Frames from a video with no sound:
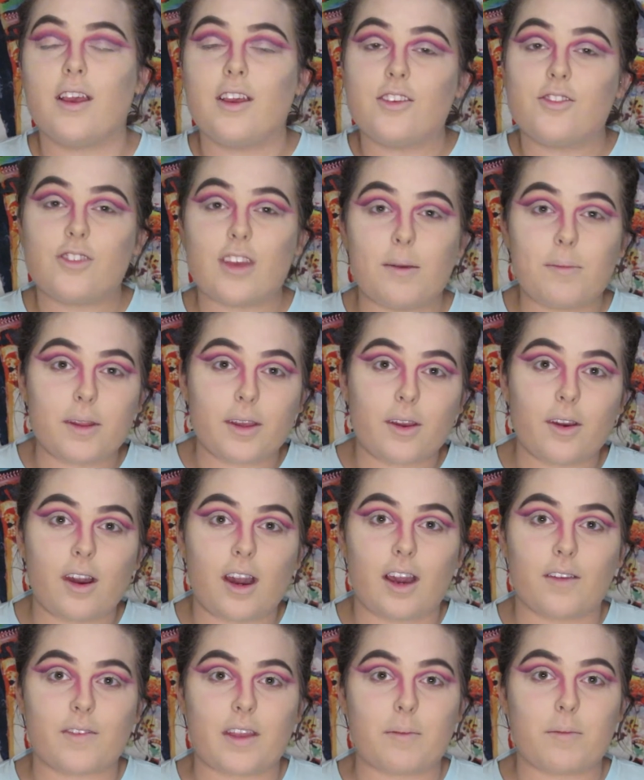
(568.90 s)
So I'm going to go
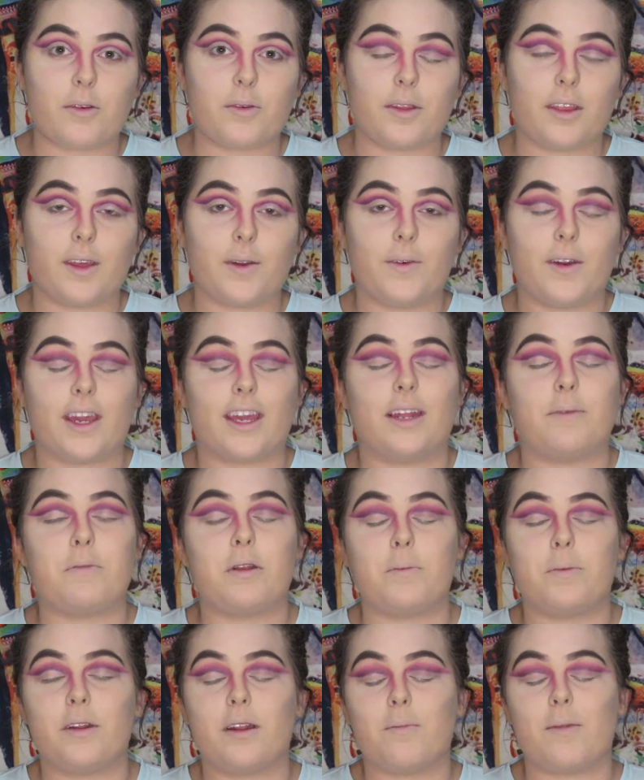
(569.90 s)
off camera really quick and I'm
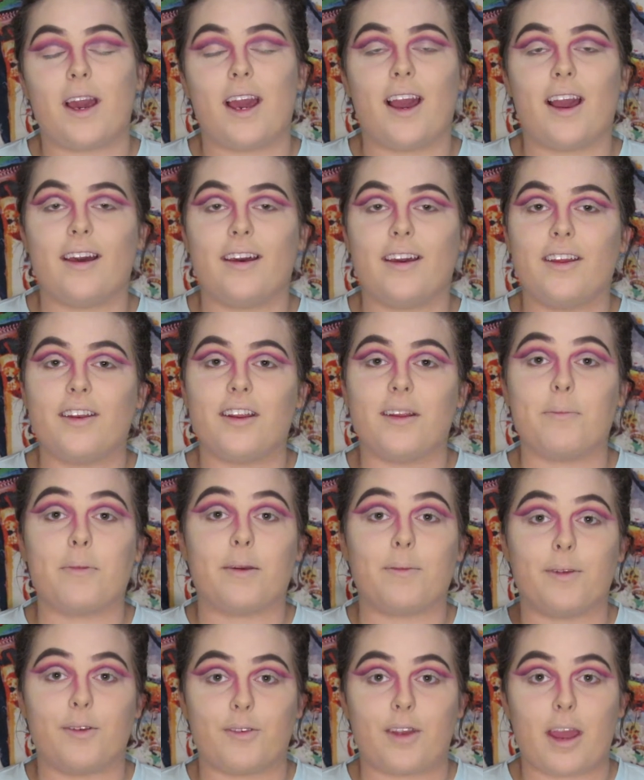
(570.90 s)
going to put on my eyeliner and I'm going
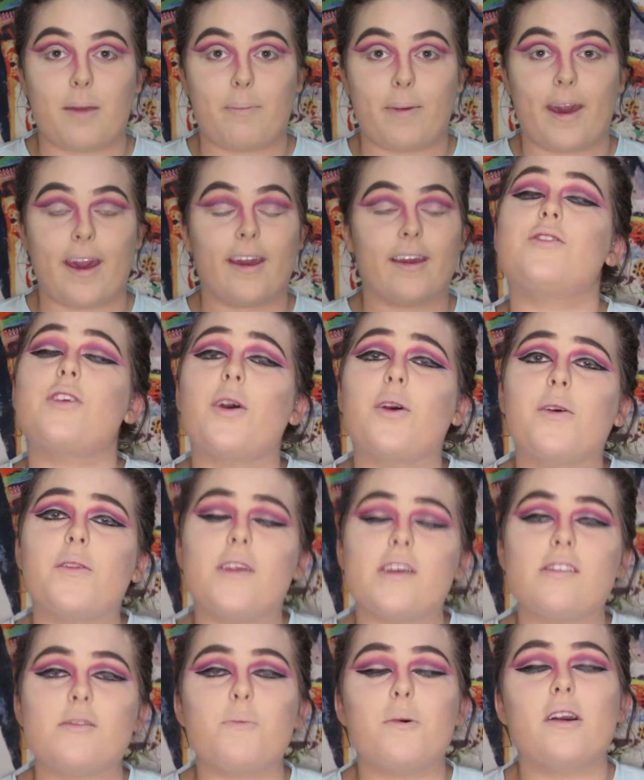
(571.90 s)
to be right back. So
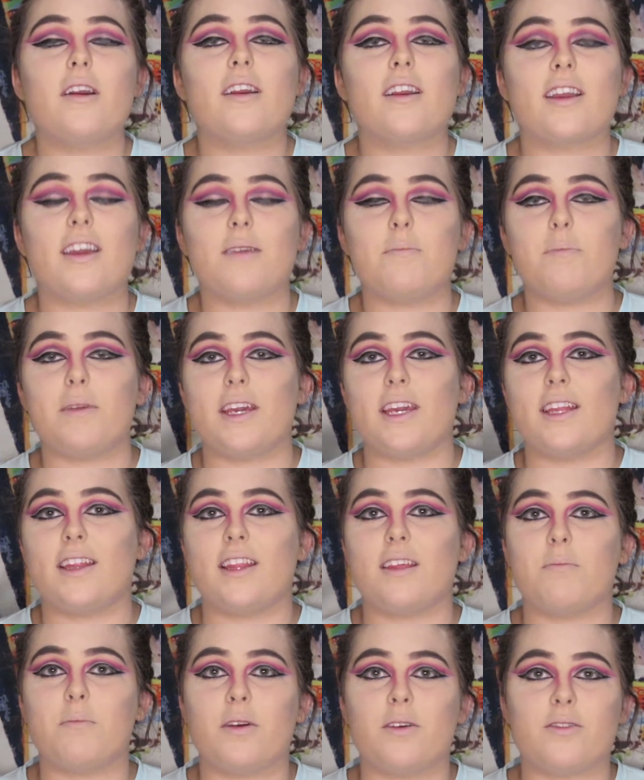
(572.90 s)
this part can be
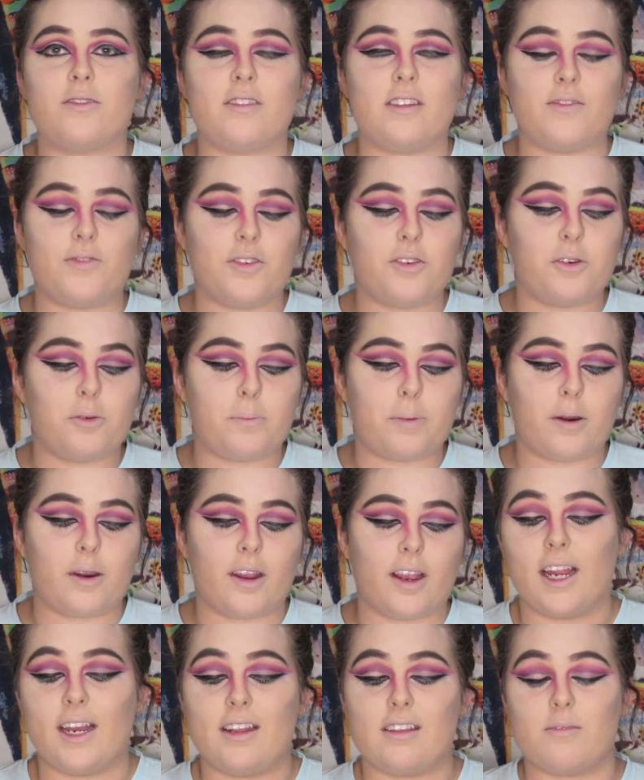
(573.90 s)
the most difficult
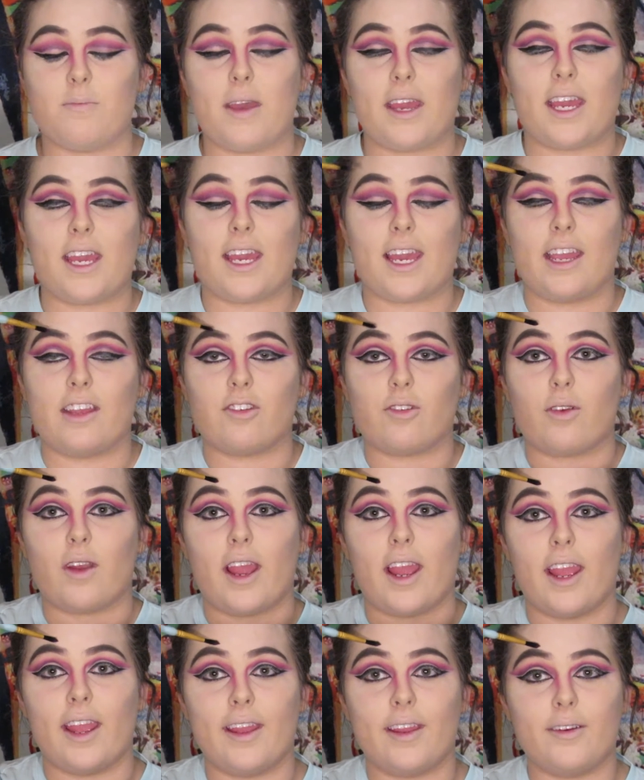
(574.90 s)
part. It is making a
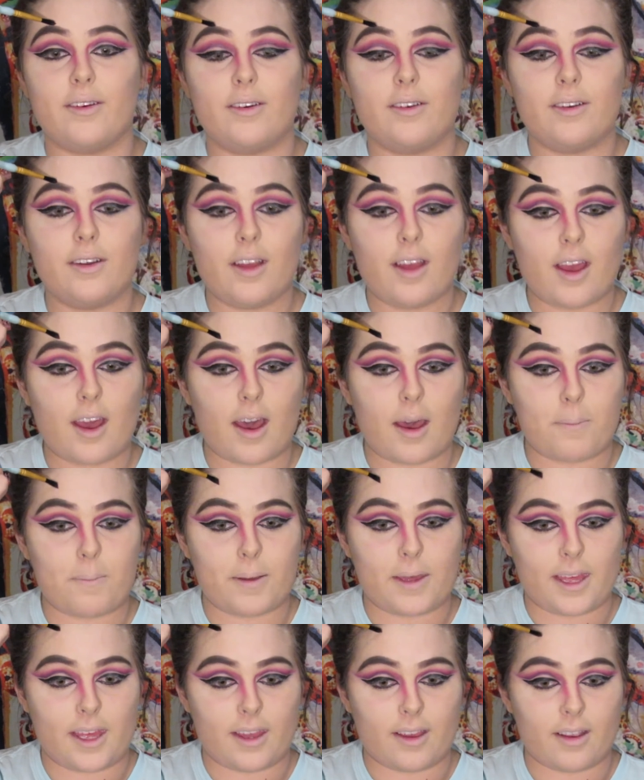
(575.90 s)
triangle up
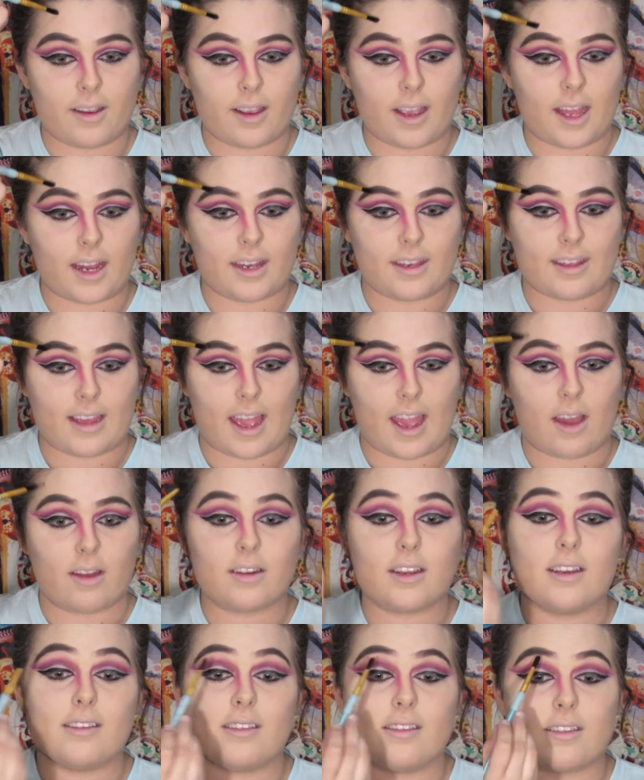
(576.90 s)
here and down,
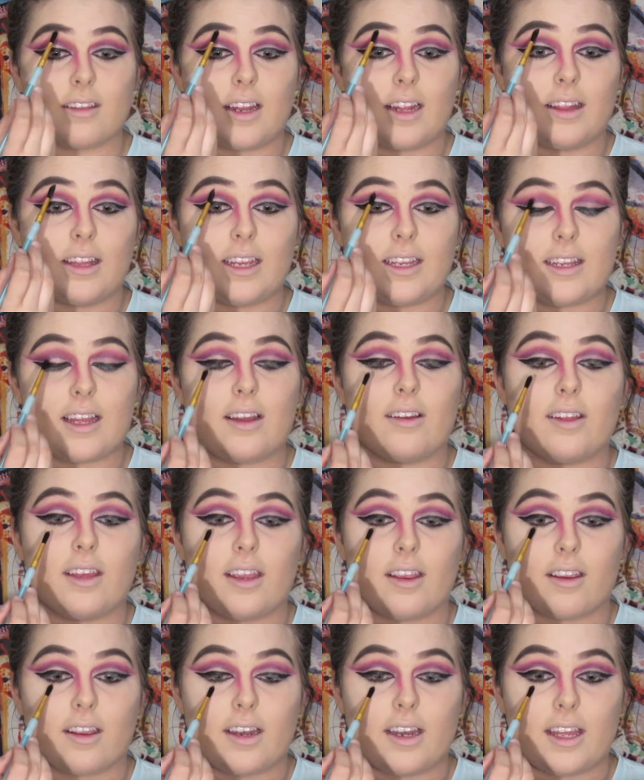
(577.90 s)
because it's going to lead down
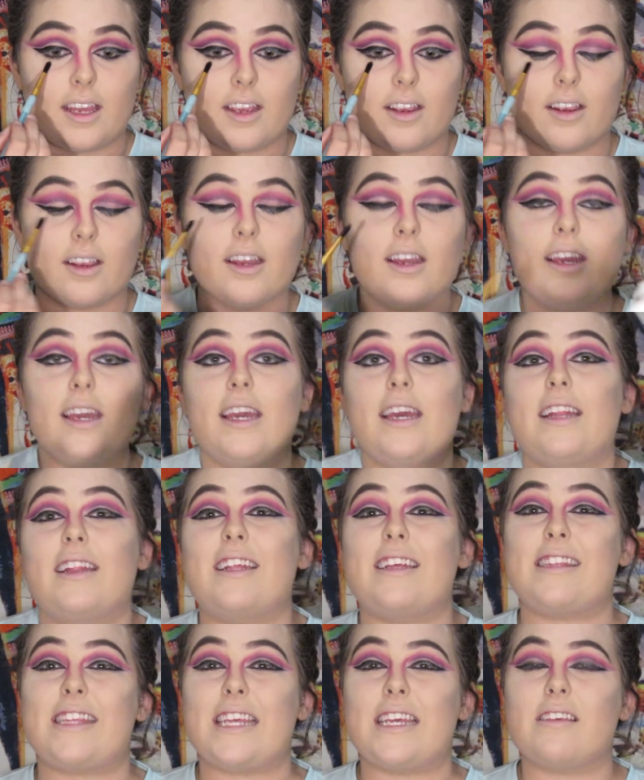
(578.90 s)
here and here.
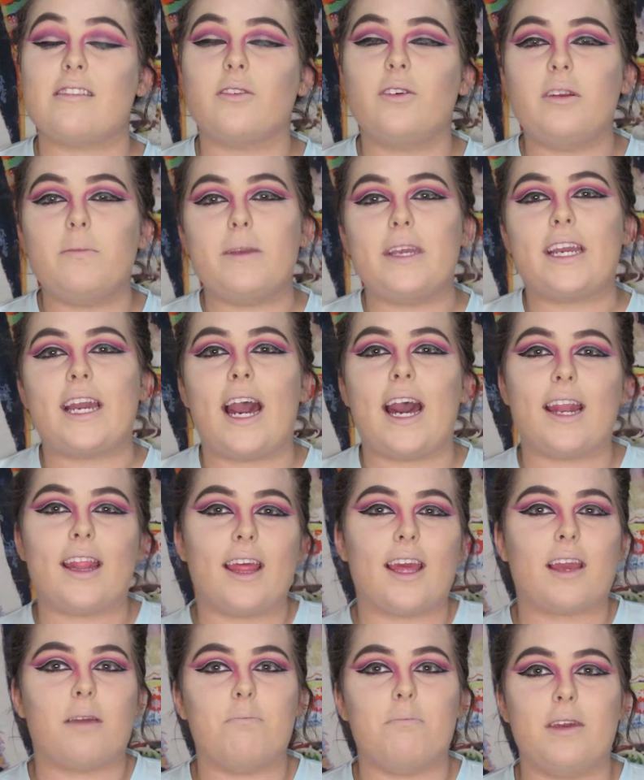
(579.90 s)
This is going to be kind of
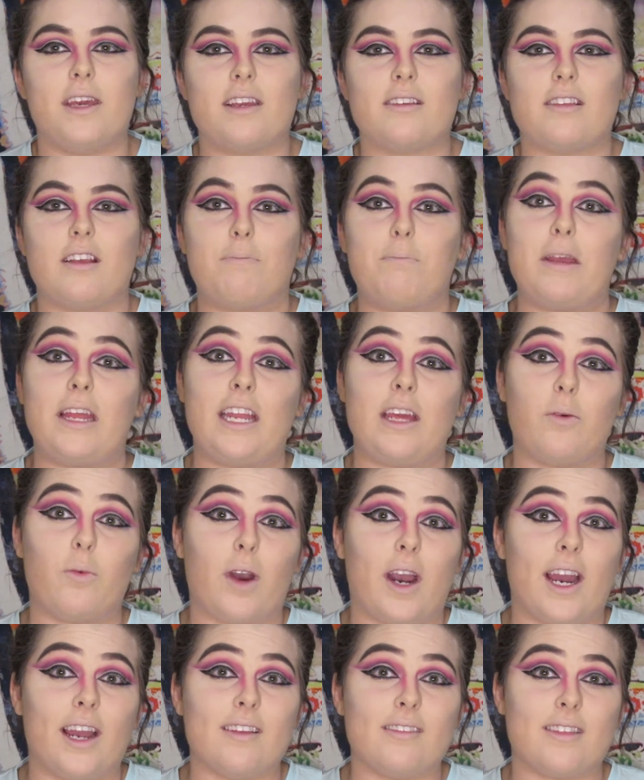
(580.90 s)
like a mix of
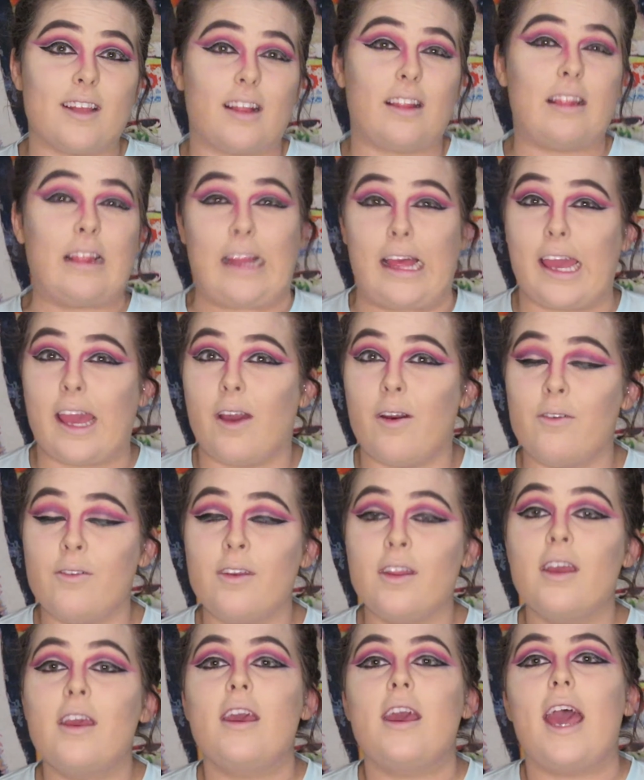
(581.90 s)
Pennywise the
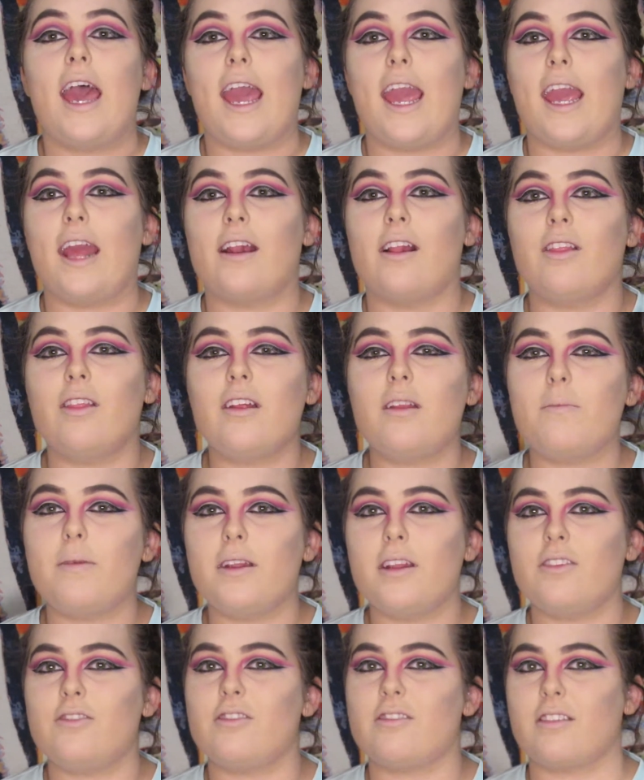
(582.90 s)
Clown and a little bit
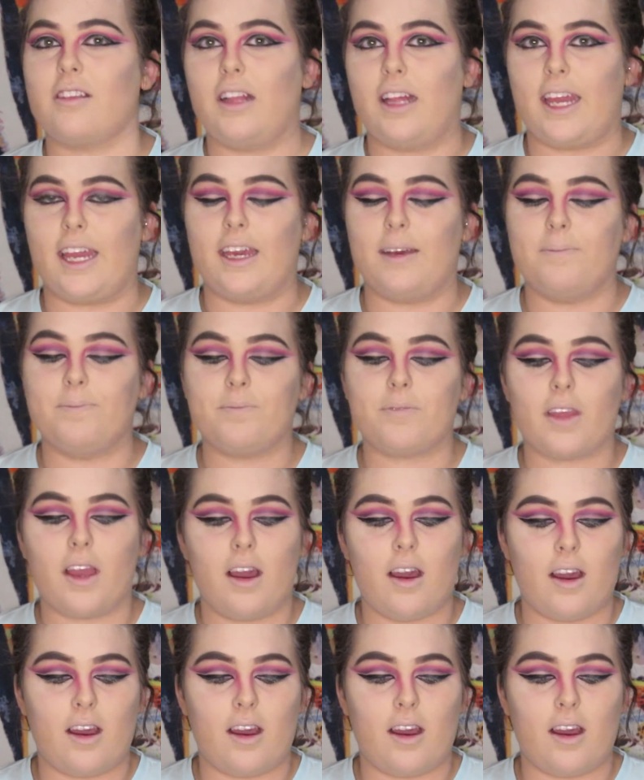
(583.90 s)
of just glam.